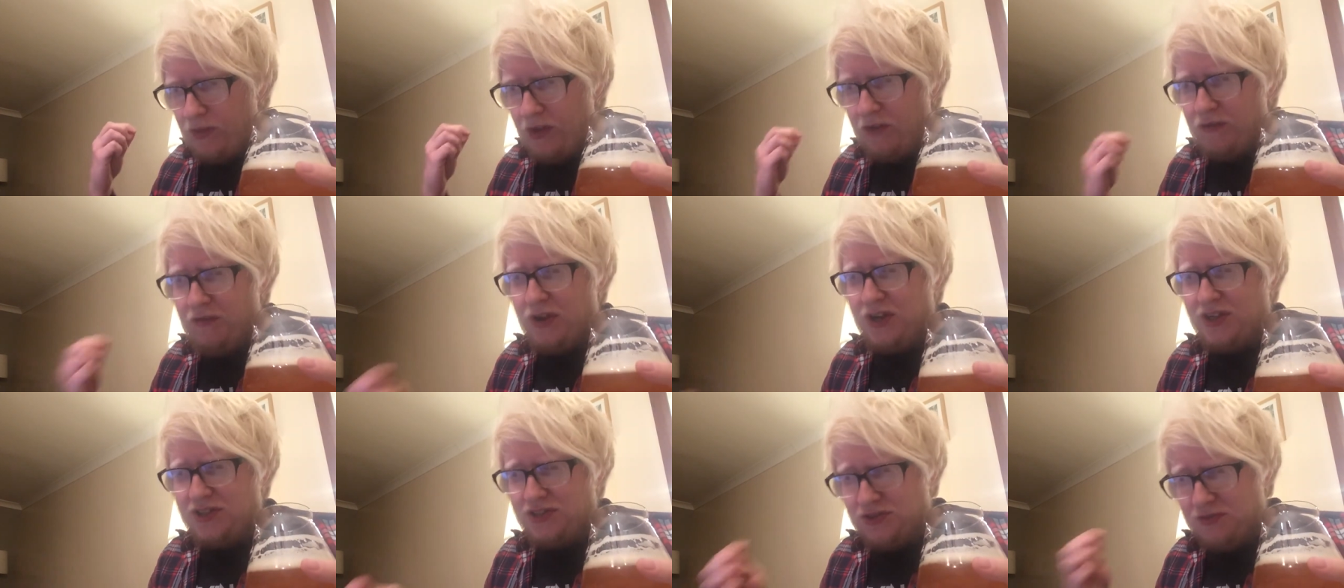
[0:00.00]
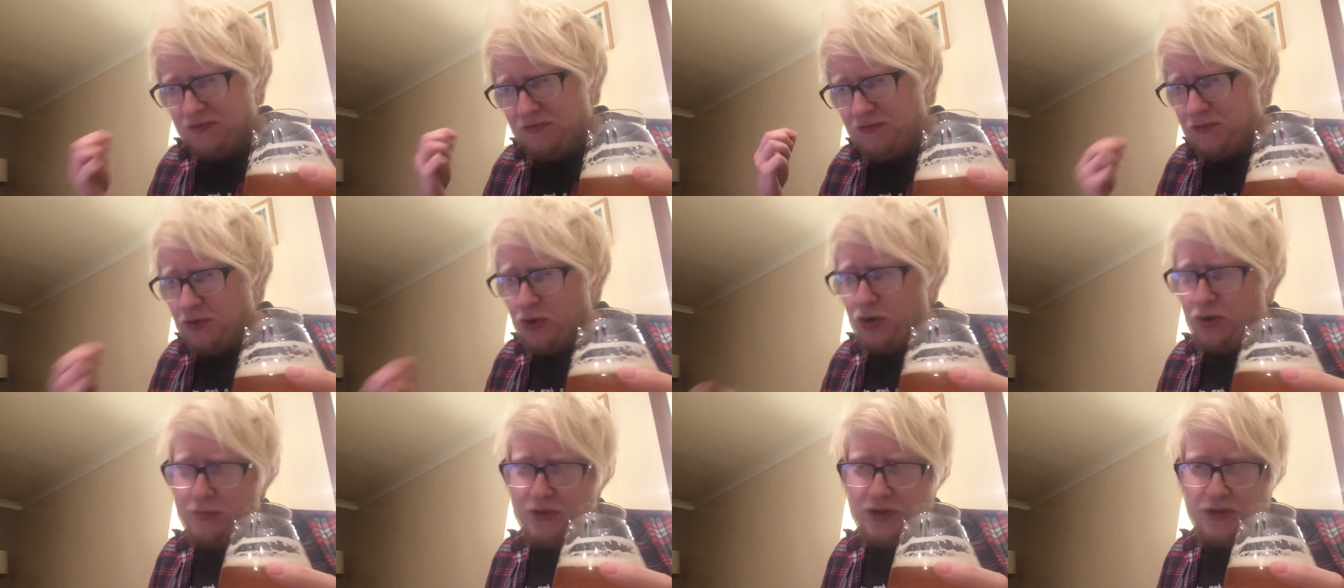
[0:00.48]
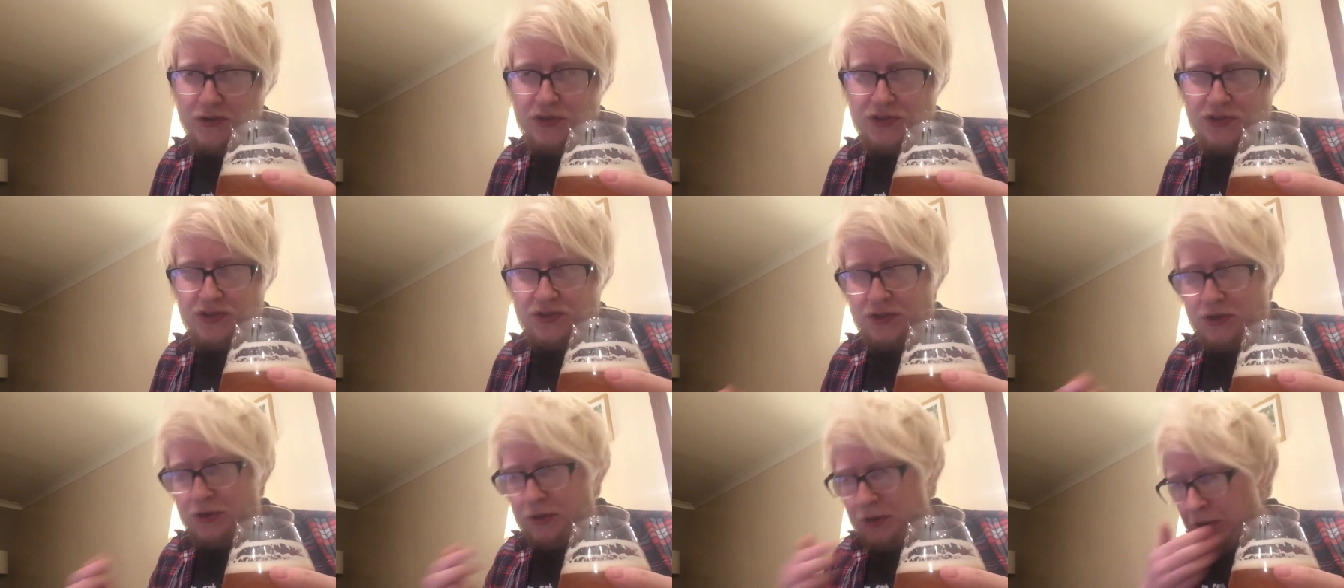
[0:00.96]
First and
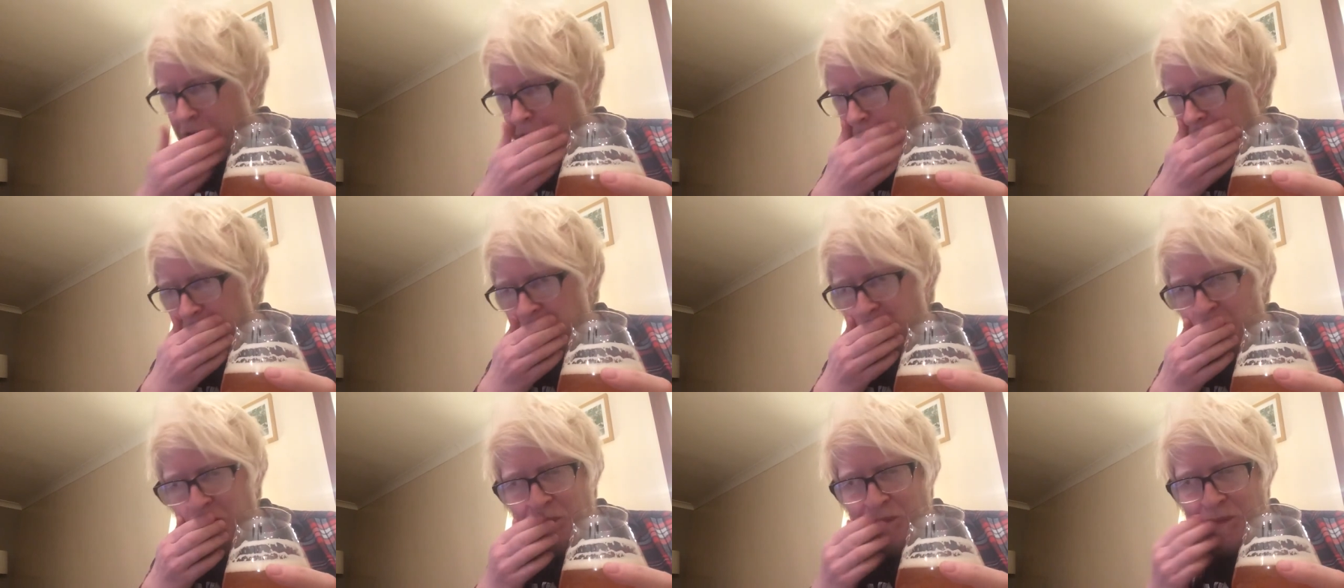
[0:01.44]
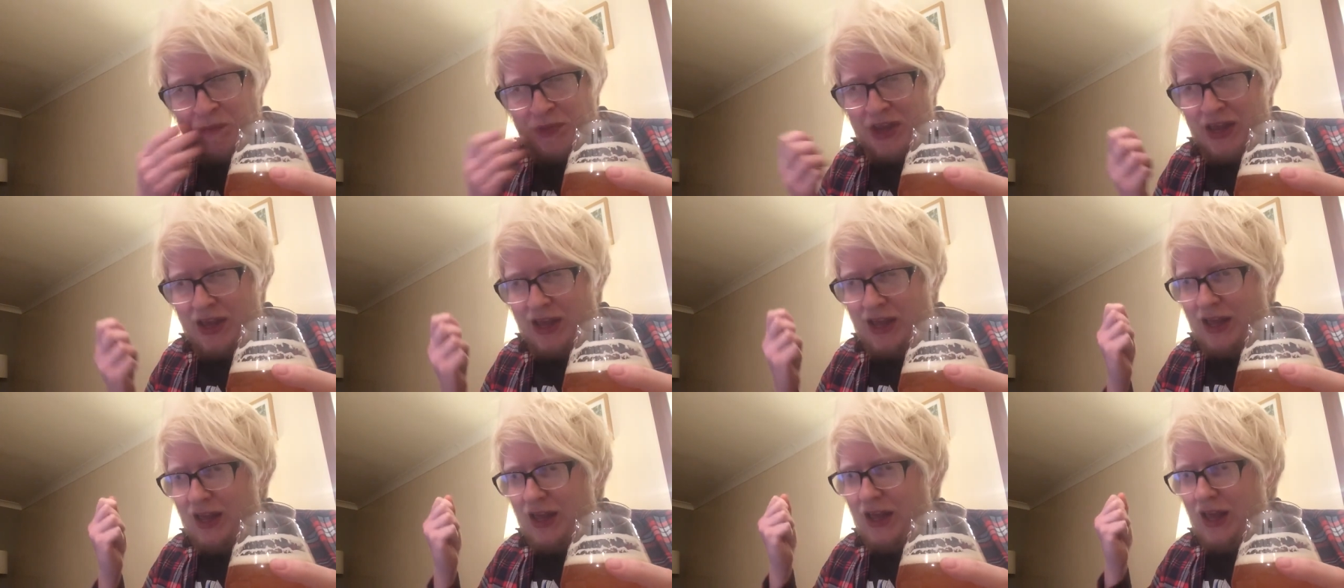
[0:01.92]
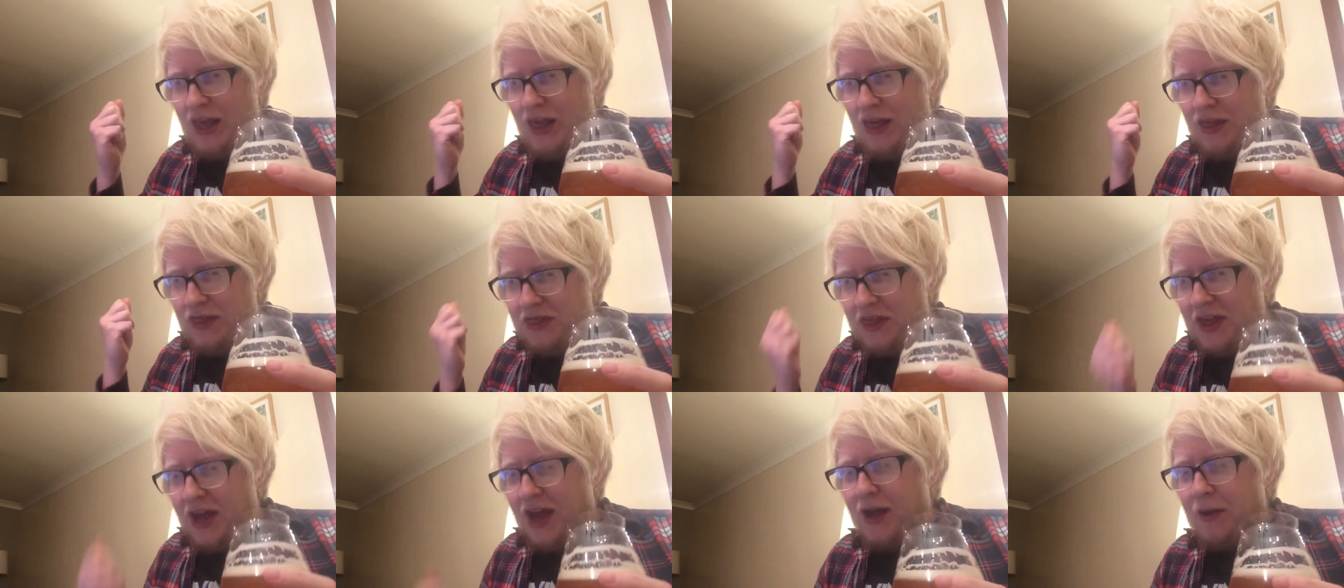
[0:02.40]
foremost,
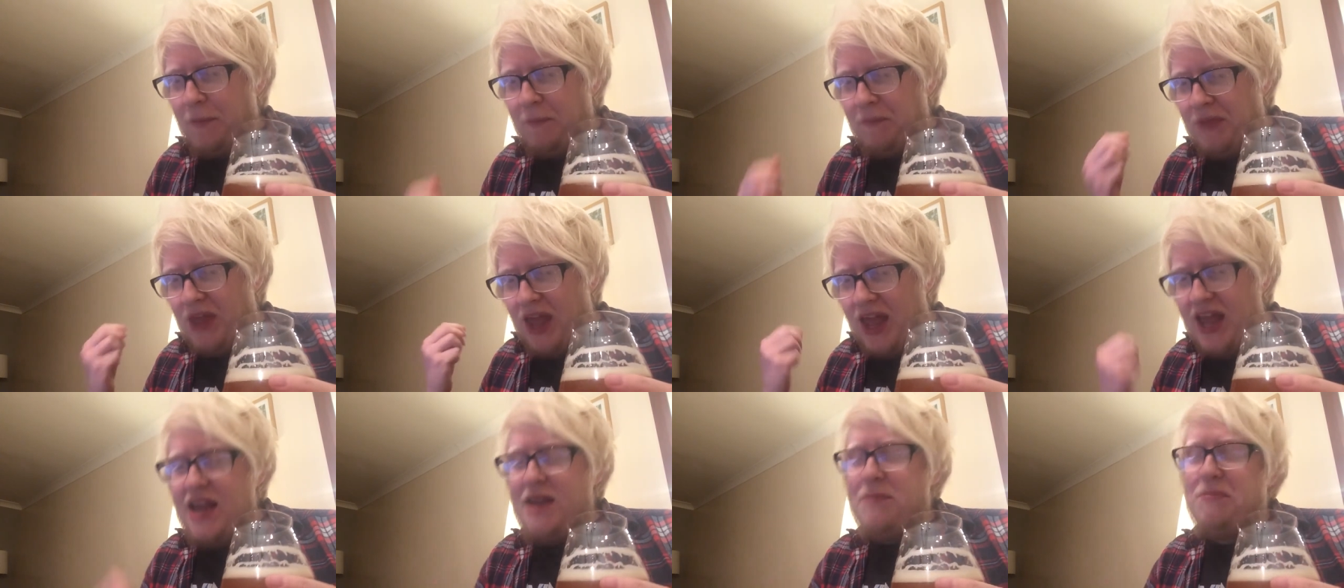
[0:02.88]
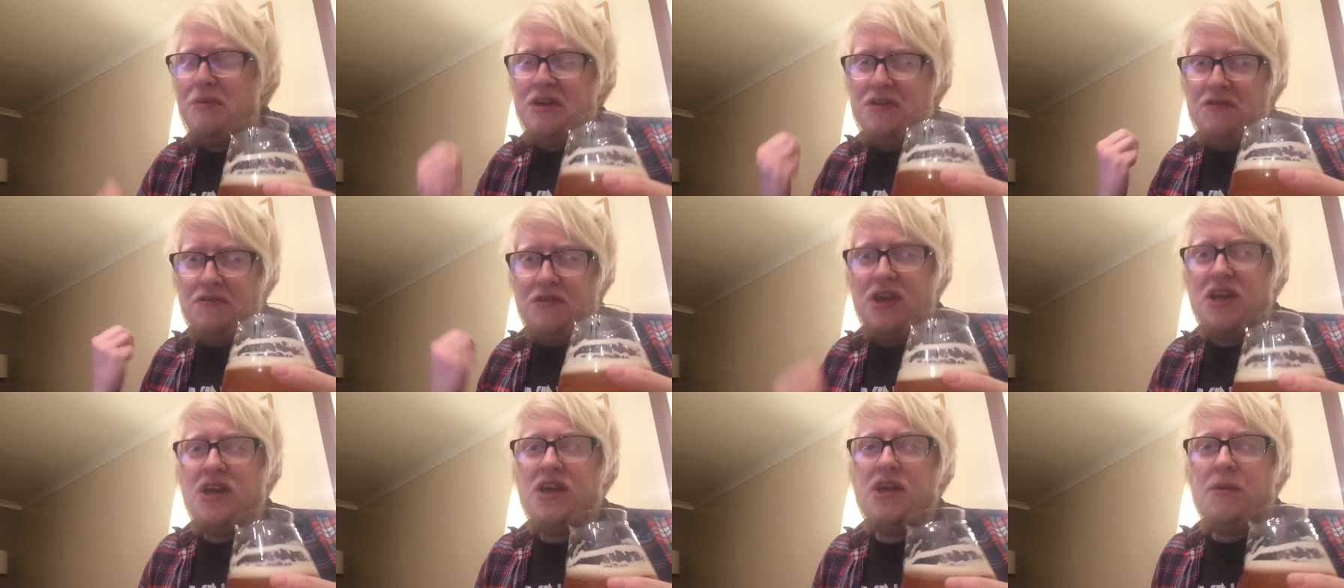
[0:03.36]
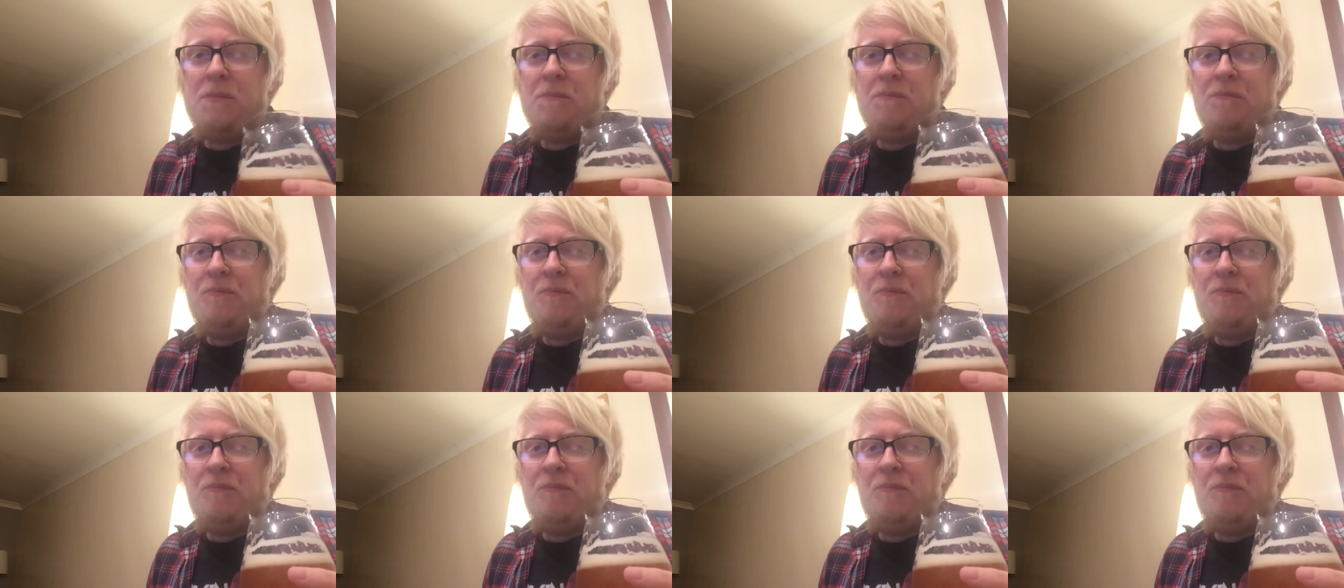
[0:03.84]
that ABV